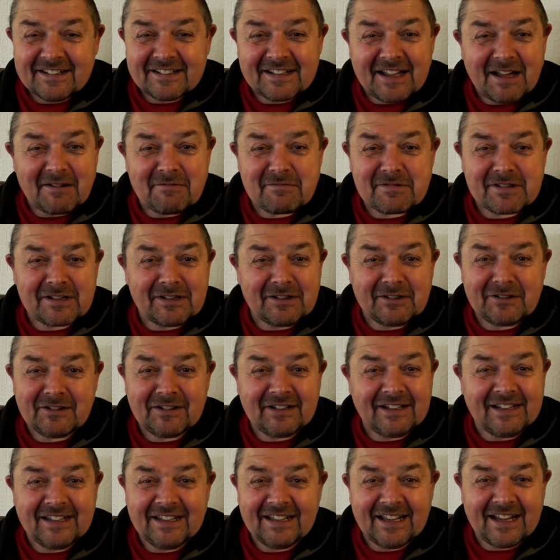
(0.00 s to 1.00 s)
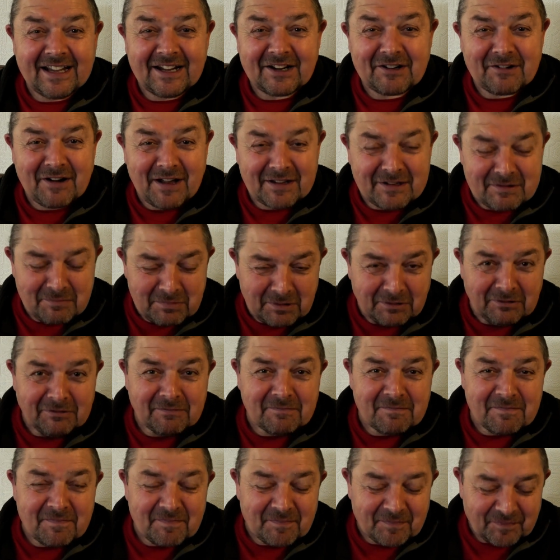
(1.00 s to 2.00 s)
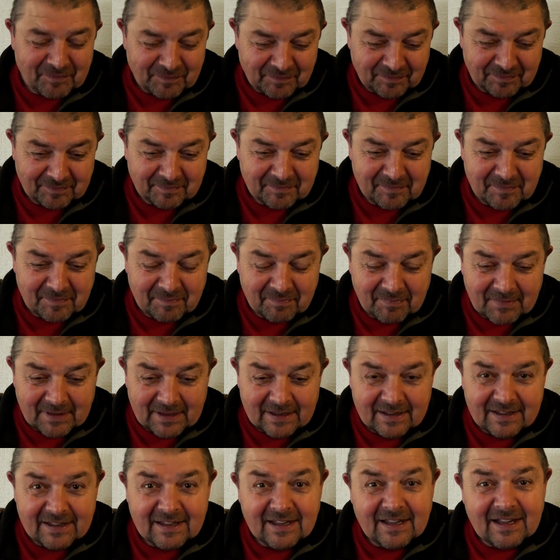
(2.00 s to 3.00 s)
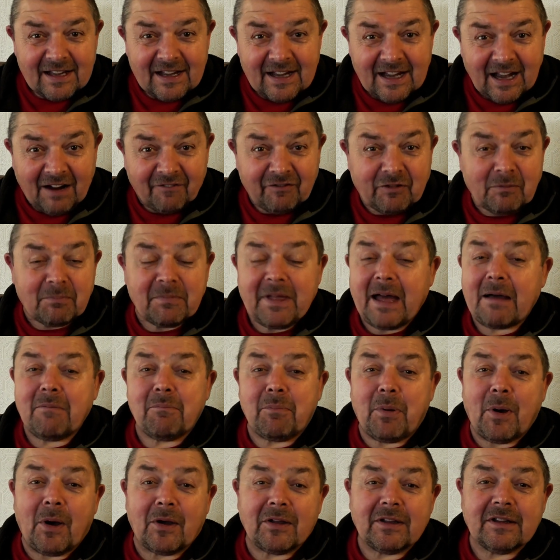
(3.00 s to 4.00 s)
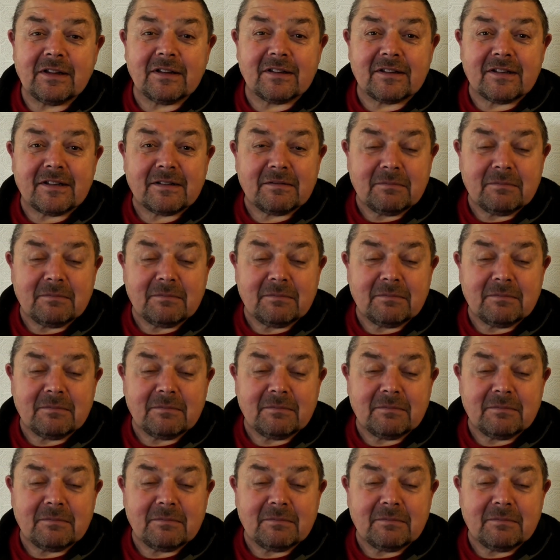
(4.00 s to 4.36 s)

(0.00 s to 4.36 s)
Absolutely incredible. And from that point,